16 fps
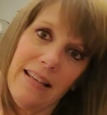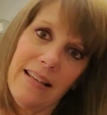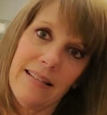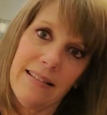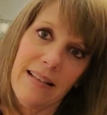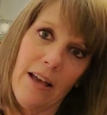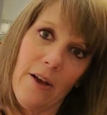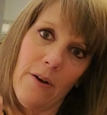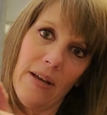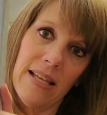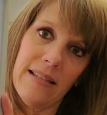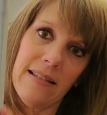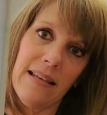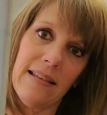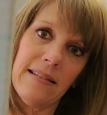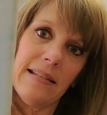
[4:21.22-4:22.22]
So
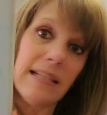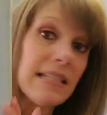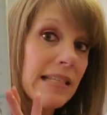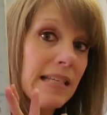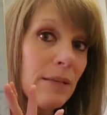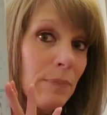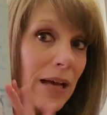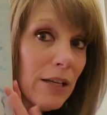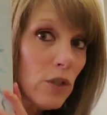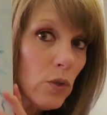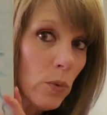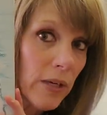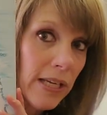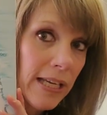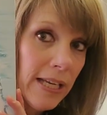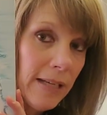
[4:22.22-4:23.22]
it's a 16 by
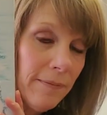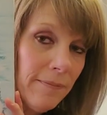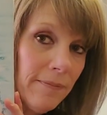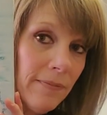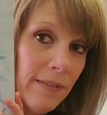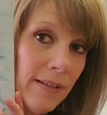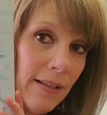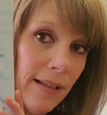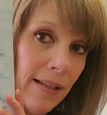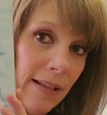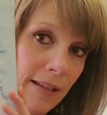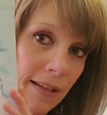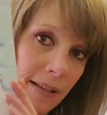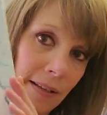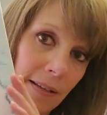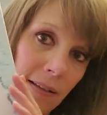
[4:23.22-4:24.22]
20
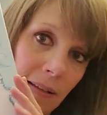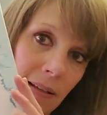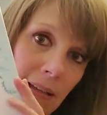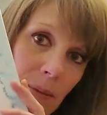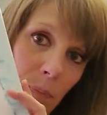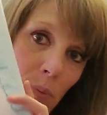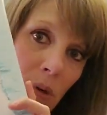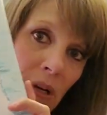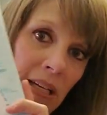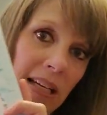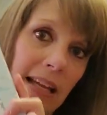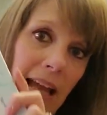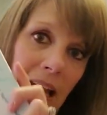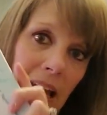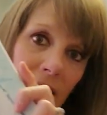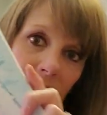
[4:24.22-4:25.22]

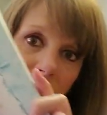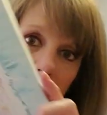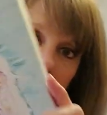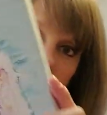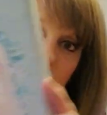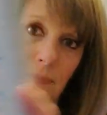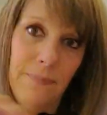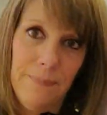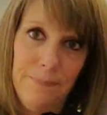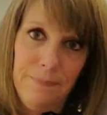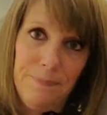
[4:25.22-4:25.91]
printed canvas.